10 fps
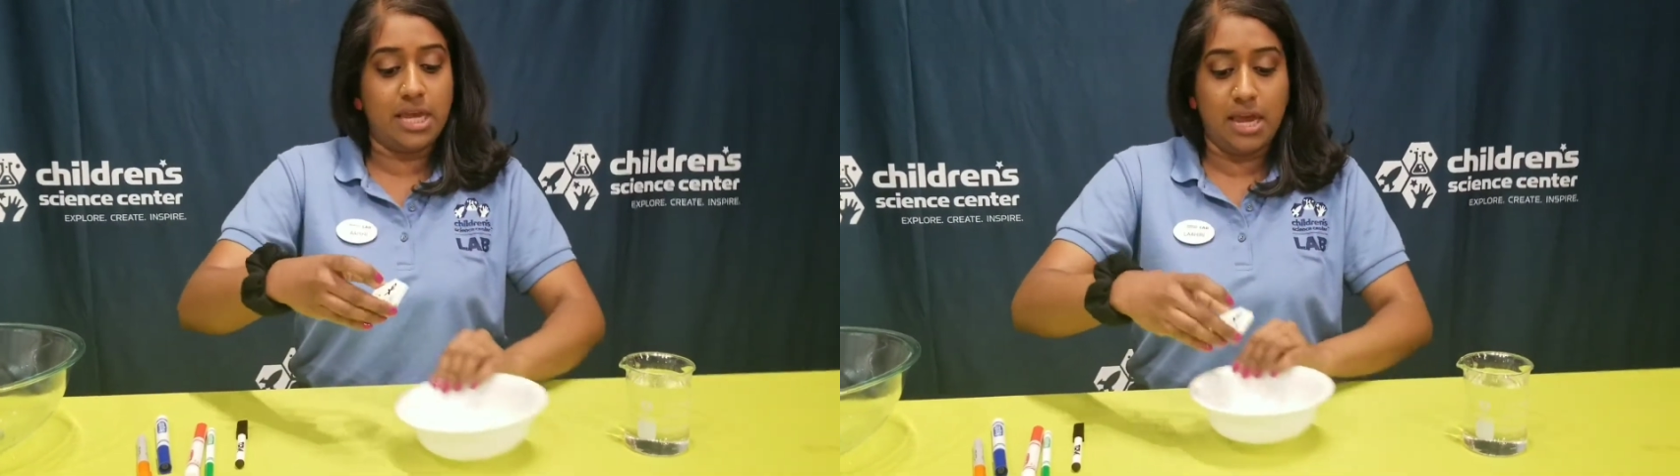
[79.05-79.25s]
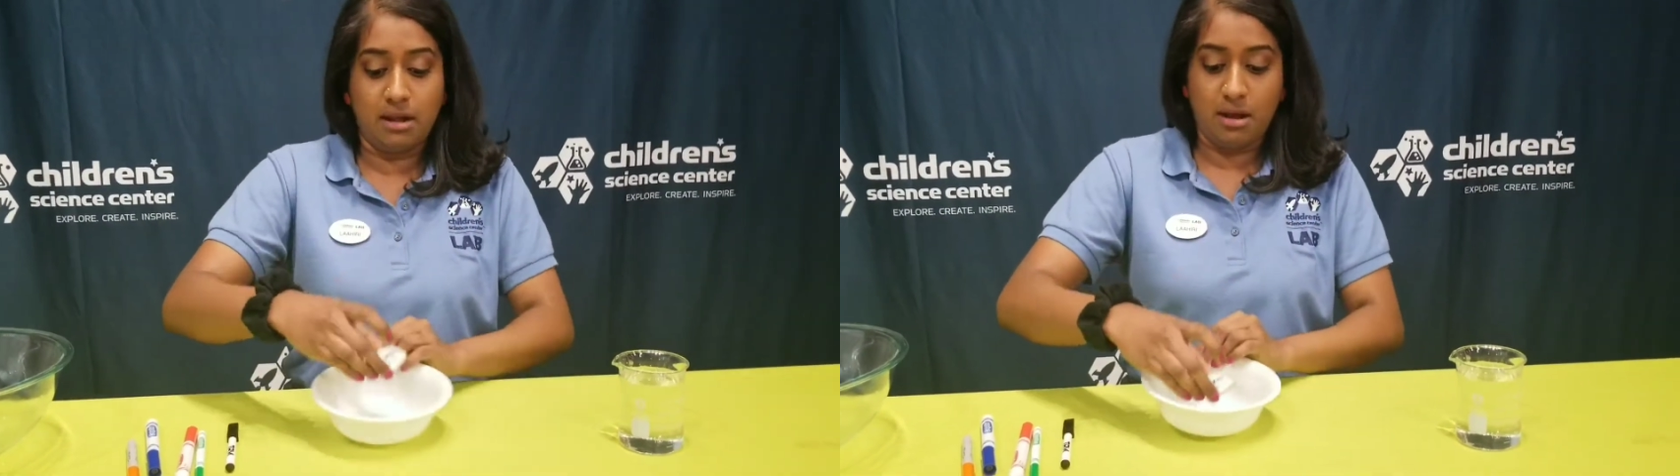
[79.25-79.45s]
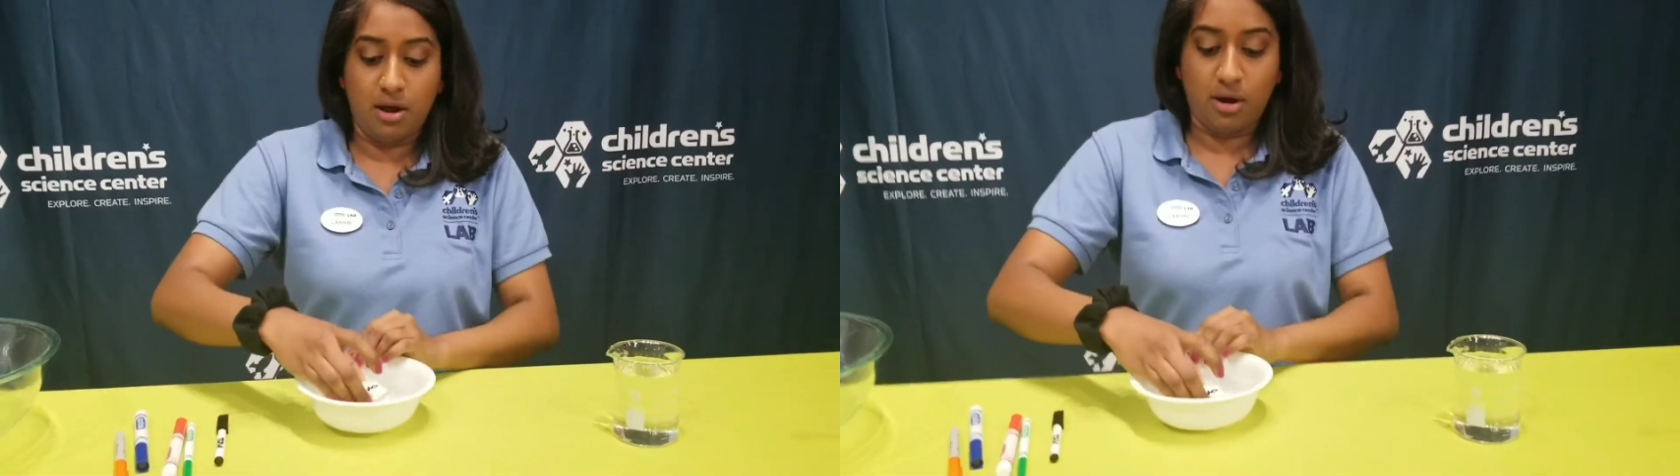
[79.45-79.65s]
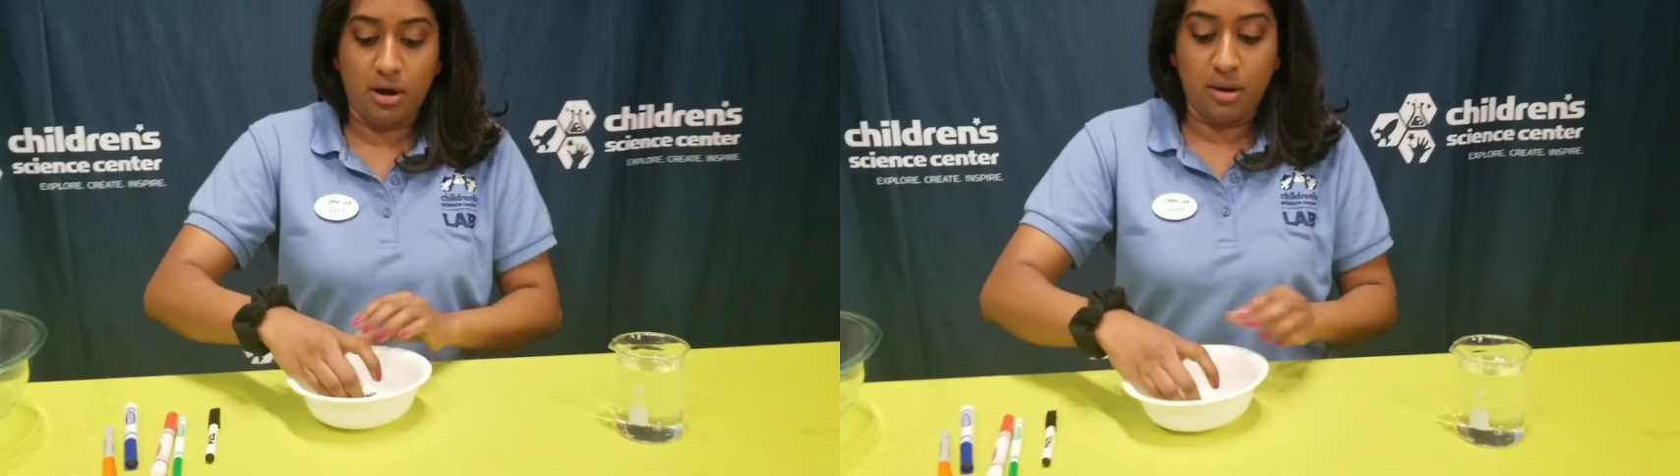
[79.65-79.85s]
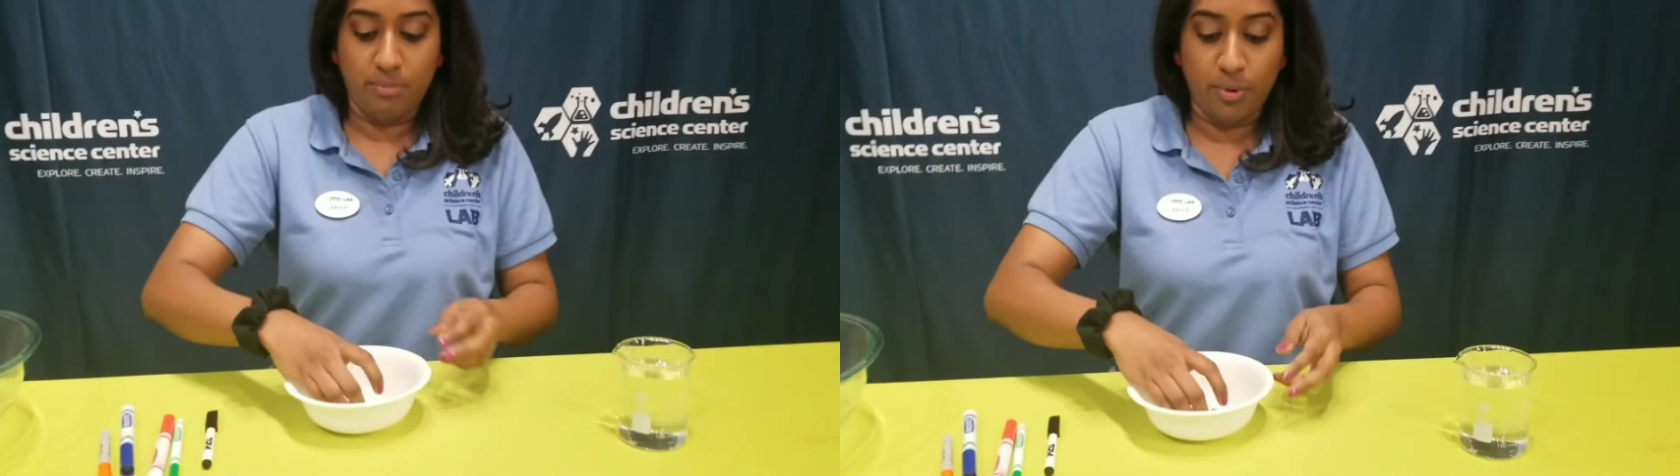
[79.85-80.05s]
in
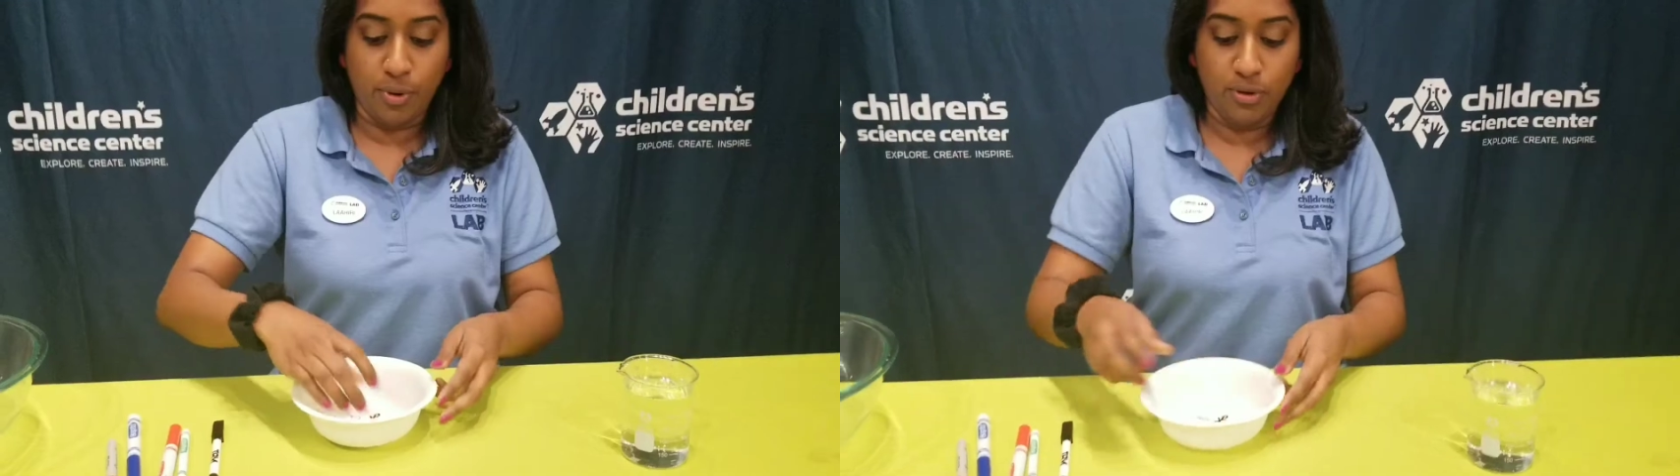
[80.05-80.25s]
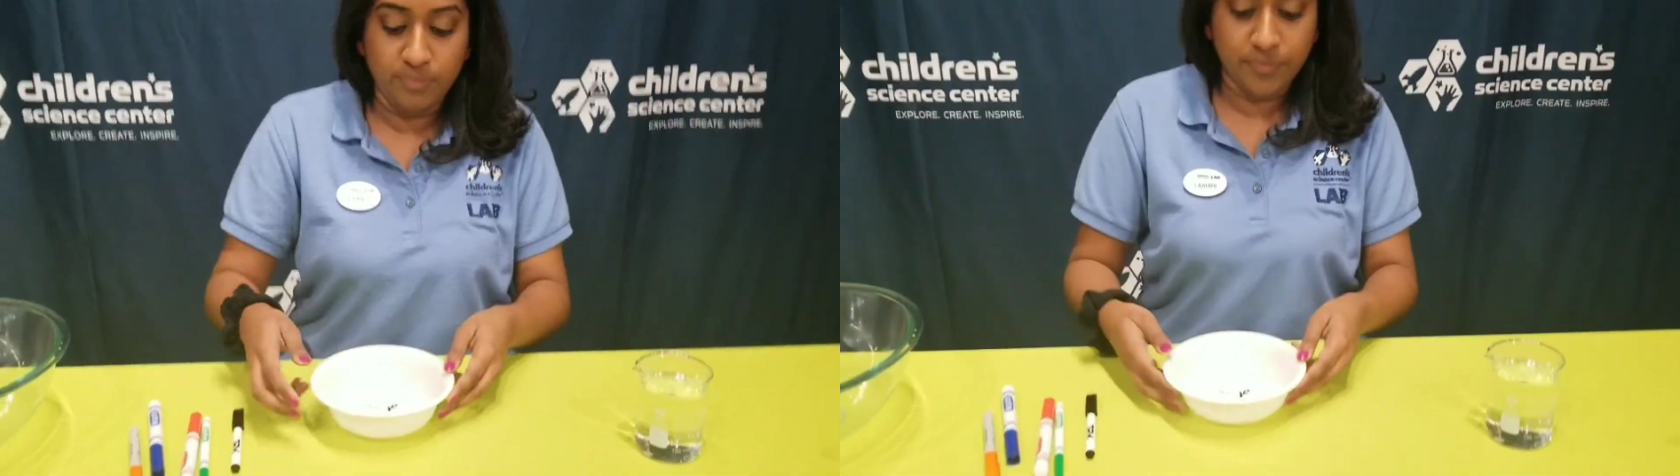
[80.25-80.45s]
our bowl